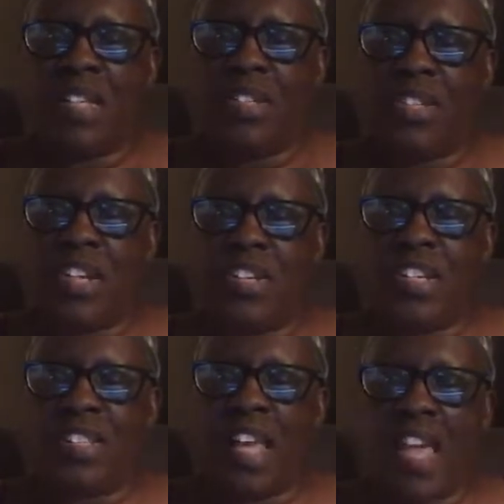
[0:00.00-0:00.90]
Gigi
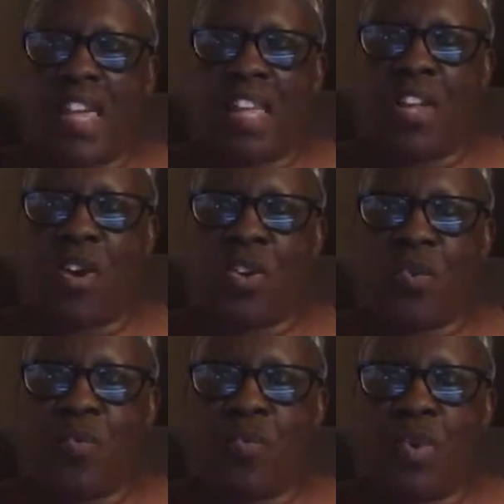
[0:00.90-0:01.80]
saying hello
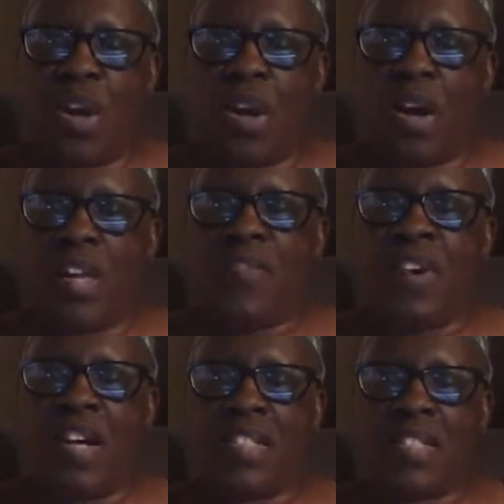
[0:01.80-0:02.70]
to
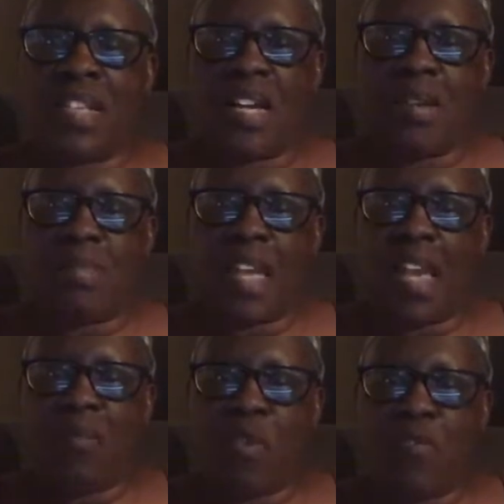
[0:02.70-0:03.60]
Yvonne Stubbs
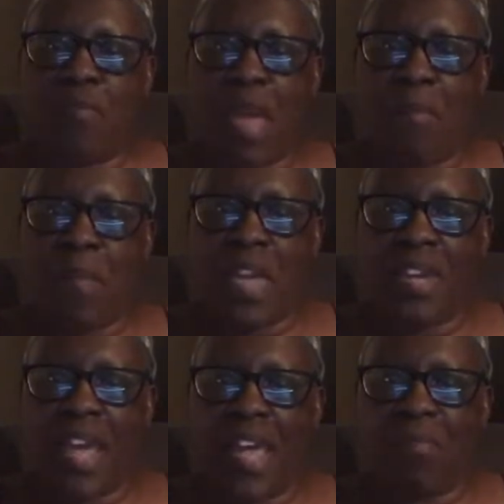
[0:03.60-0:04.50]
and Wolfman
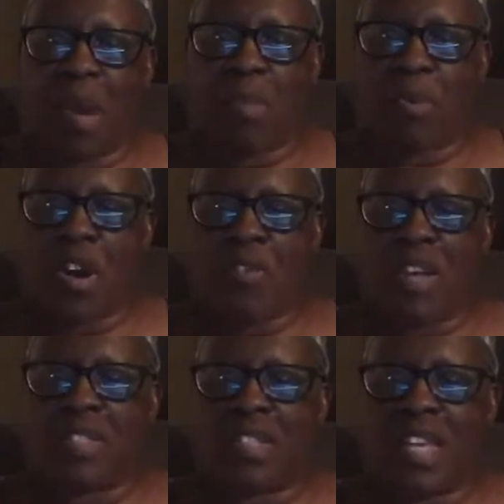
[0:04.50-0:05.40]
Midnight. Mama Ray
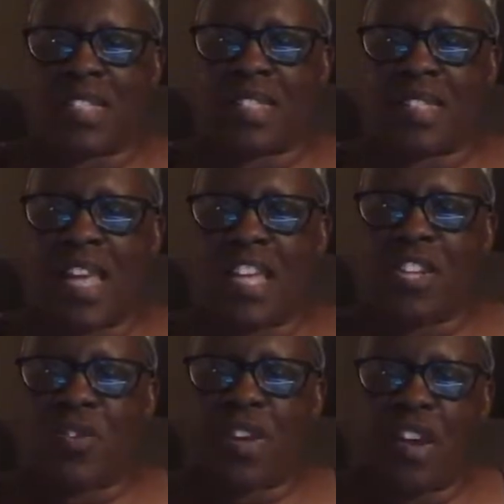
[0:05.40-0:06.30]
Ray says thank
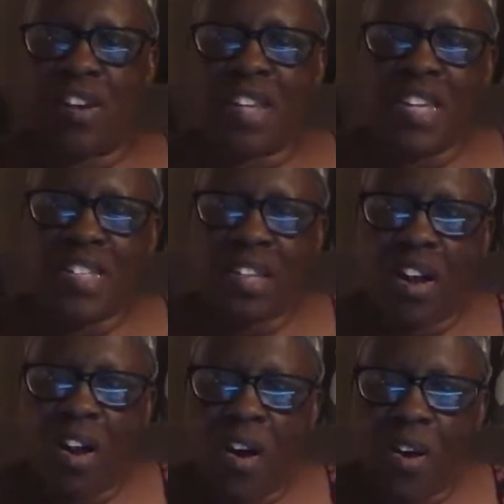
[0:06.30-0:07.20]
you, Carolyn Eats
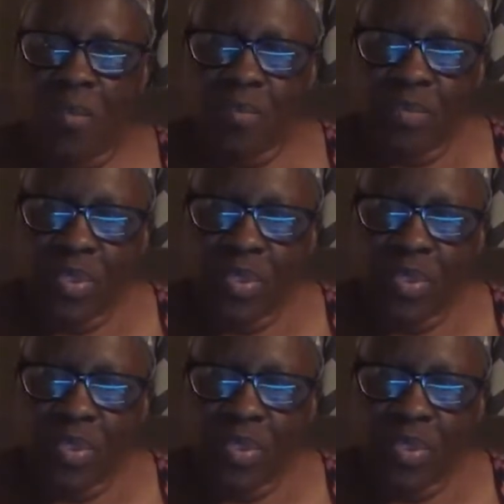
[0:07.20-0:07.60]
All.